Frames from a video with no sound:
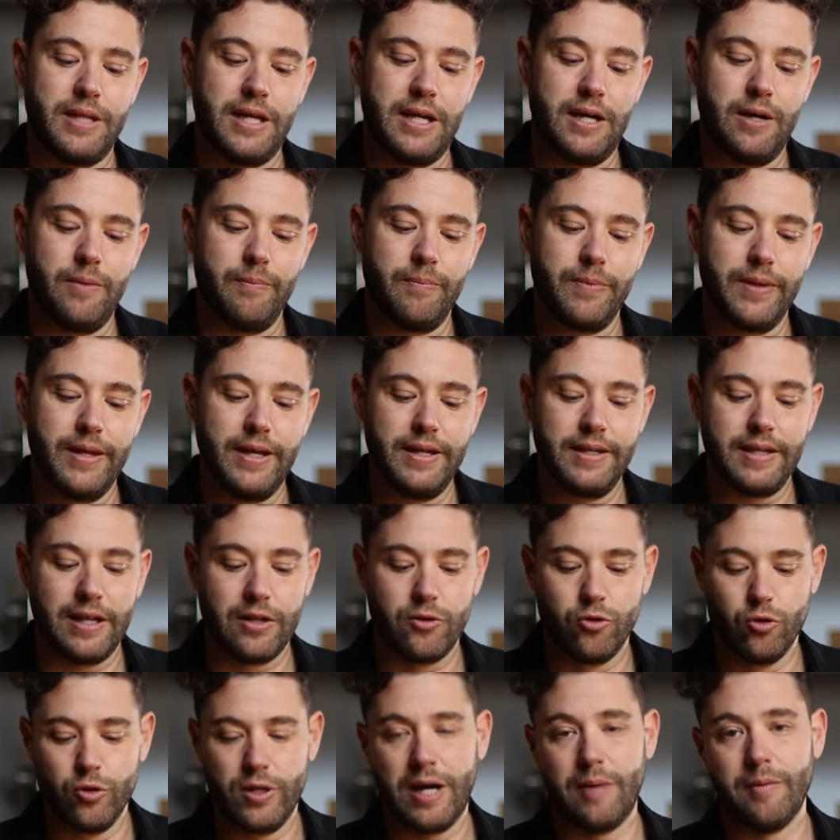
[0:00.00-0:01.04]
Now, they
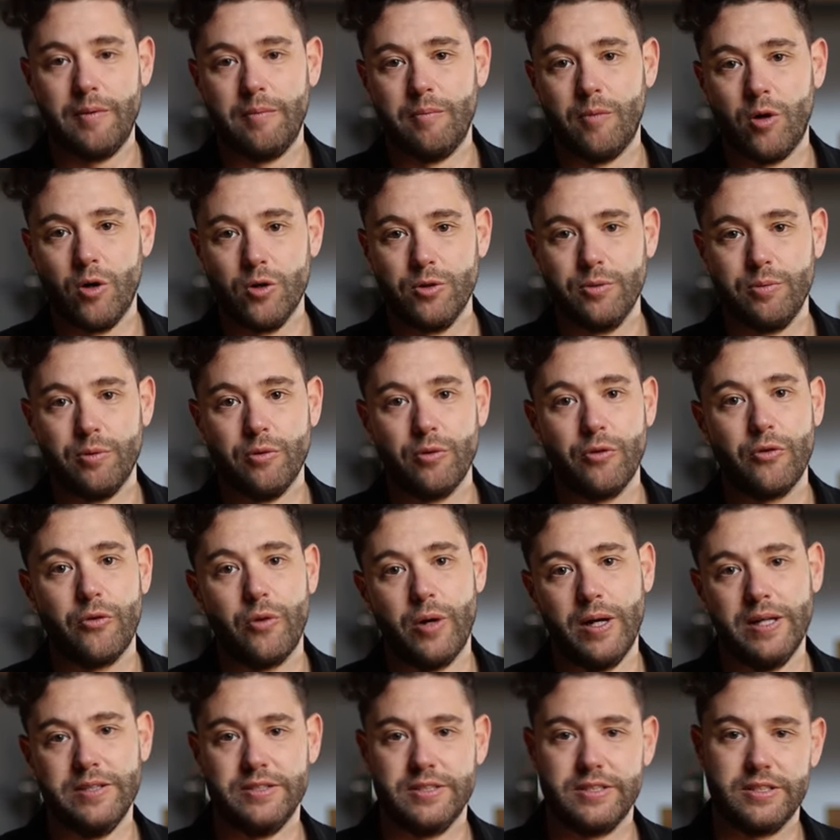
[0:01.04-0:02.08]
do come in multiple
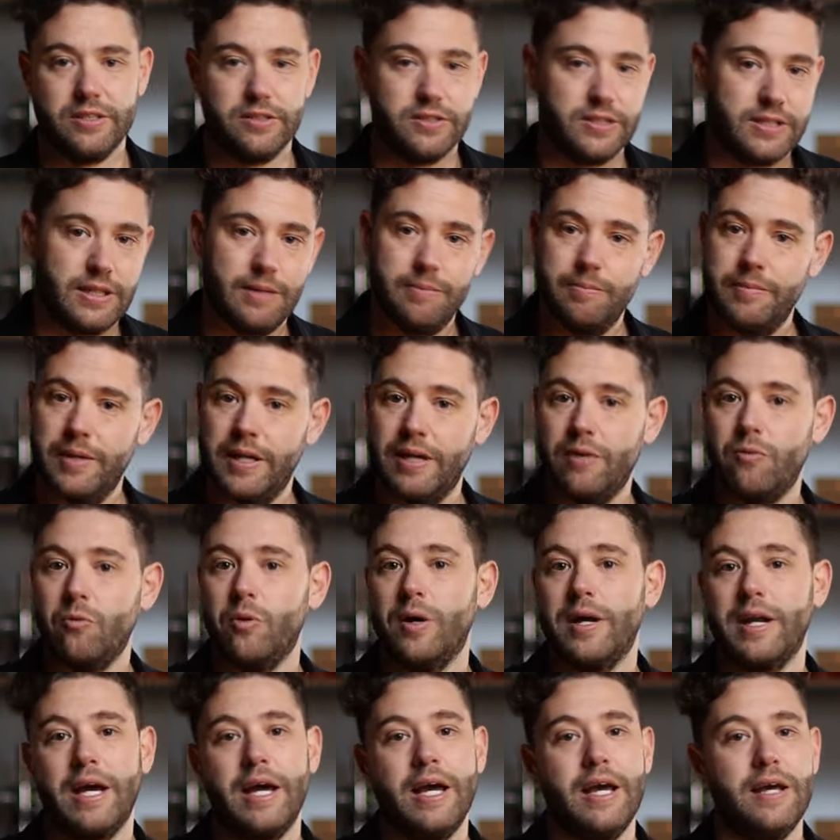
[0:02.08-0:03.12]
threads, so some being
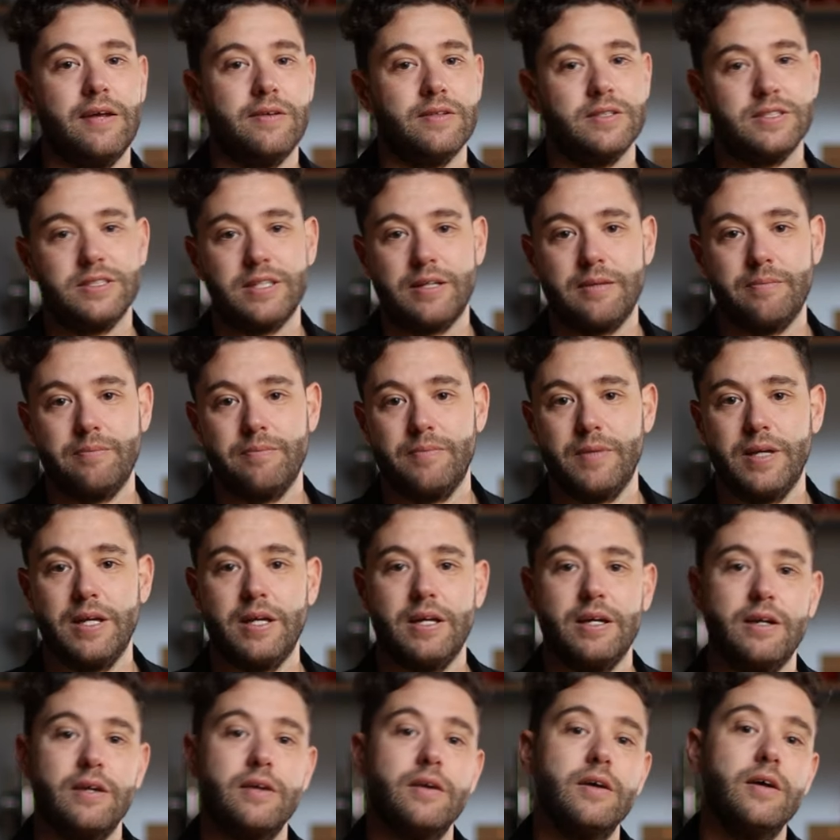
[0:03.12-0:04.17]
1/8, some
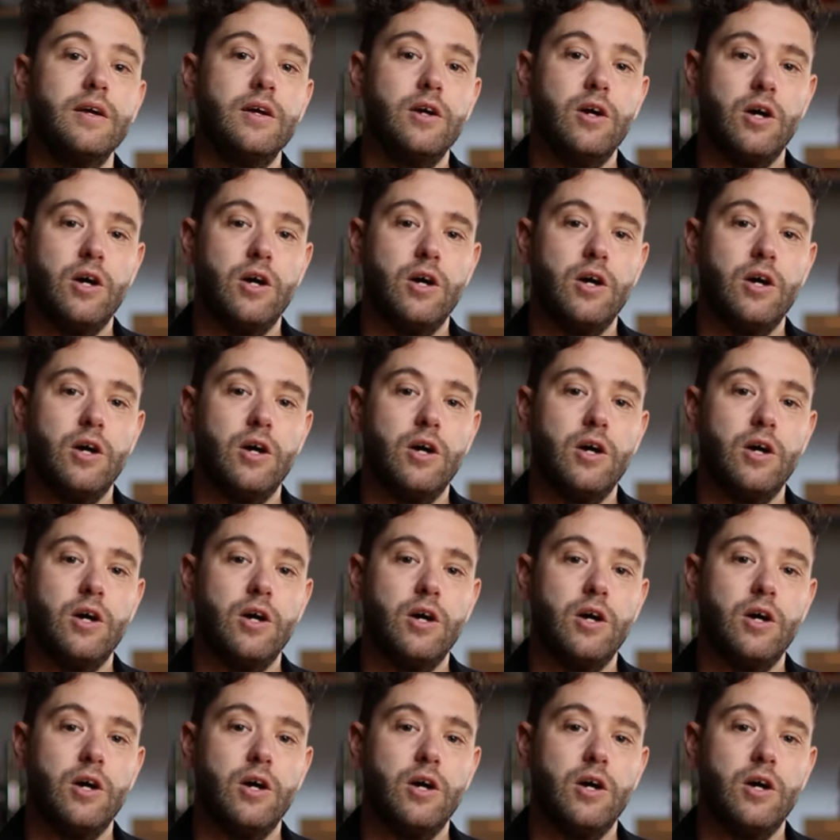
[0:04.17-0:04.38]
being